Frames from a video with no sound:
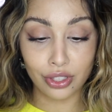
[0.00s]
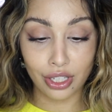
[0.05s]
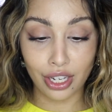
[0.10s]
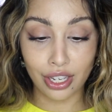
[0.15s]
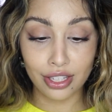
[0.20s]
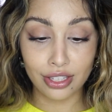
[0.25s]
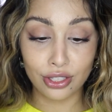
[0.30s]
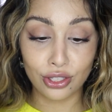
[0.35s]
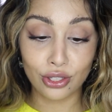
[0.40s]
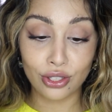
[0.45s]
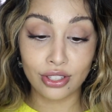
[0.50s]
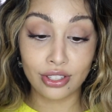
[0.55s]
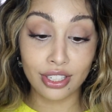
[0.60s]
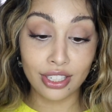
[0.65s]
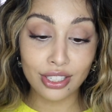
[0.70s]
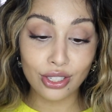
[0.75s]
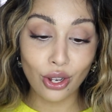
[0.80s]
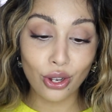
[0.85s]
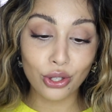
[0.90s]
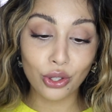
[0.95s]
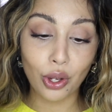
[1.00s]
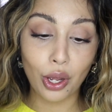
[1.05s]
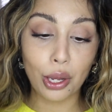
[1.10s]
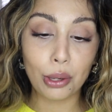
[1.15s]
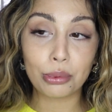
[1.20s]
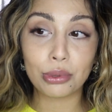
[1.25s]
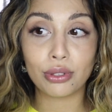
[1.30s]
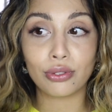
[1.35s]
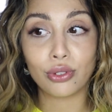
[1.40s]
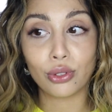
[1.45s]
And this also
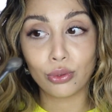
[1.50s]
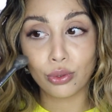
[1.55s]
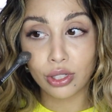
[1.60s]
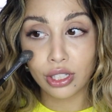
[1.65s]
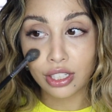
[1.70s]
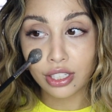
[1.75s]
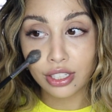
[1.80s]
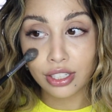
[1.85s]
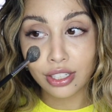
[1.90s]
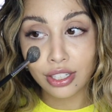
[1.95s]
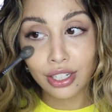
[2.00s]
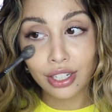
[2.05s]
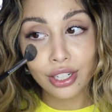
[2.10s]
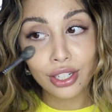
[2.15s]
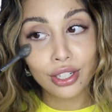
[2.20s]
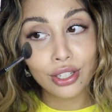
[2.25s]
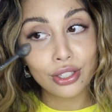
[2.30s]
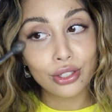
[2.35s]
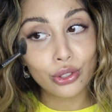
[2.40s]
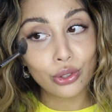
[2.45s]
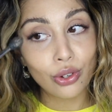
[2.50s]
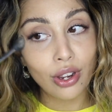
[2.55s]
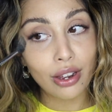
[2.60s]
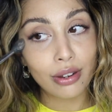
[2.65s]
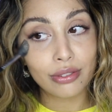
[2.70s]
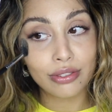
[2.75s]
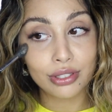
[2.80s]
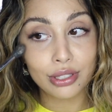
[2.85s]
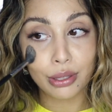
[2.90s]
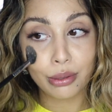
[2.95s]
helps if you really do
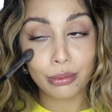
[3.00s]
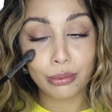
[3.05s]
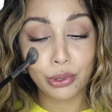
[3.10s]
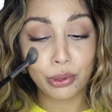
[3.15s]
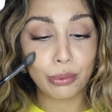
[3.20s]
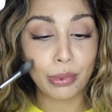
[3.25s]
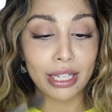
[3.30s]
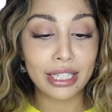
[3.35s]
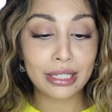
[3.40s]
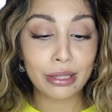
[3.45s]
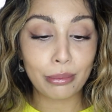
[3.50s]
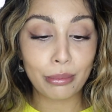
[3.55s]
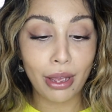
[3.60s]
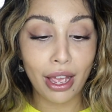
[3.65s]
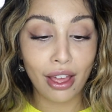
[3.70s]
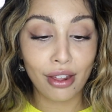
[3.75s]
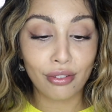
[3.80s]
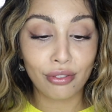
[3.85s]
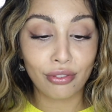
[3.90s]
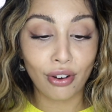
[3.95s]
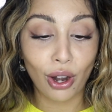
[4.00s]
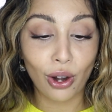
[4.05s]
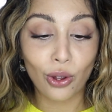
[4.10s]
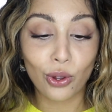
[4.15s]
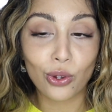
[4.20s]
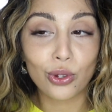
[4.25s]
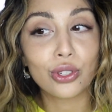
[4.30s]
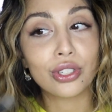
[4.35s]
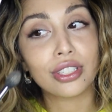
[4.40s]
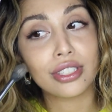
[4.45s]
have some, you made some bad
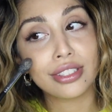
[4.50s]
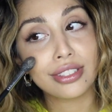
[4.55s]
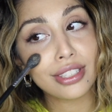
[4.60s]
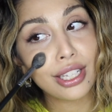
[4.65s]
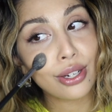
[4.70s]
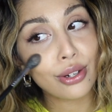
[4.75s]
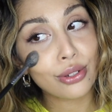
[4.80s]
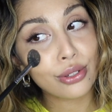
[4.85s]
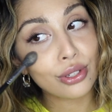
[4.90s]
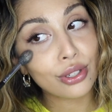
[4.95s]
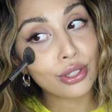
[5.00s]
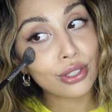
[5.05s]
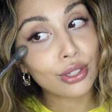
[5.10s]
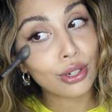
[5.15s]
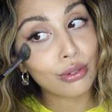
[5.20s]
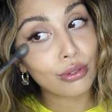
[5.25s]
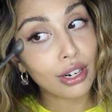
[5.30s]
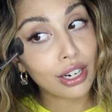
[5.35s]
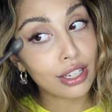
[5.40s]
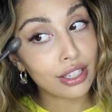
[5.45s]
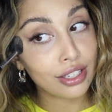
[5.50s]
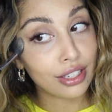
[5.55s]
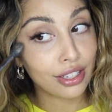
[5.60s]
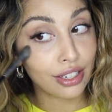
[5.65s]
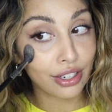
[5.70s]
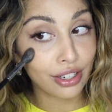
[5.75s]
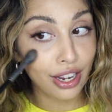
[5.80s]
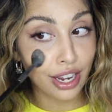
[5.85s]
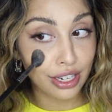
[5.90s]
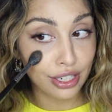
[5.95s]
freckles and they don't look so right,
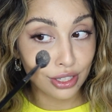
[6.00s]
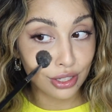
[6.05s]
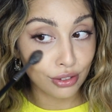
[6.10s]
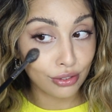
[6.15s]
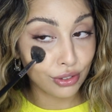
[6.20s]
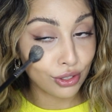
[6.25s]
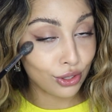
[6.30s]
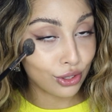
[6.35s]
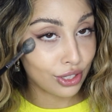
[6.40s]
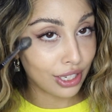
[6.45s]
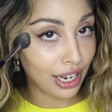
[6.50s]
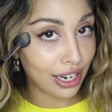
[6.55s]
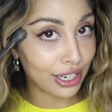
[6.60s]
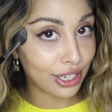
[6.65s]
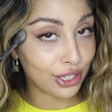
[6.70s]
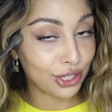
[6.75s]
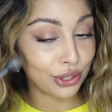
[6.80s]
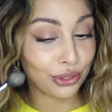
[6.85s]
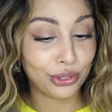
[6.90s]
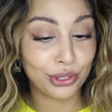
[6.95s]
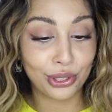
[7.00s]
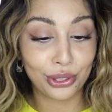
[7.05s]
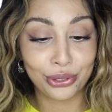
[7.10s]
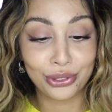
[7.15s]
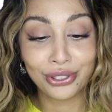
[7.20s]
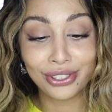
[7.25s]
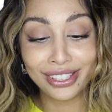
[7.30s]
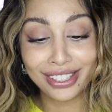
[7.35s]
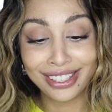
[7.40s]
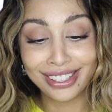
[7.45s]
it'll kind of diffuse that issue
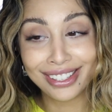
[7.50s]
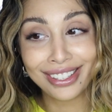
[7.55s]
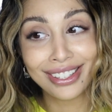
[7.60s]
too.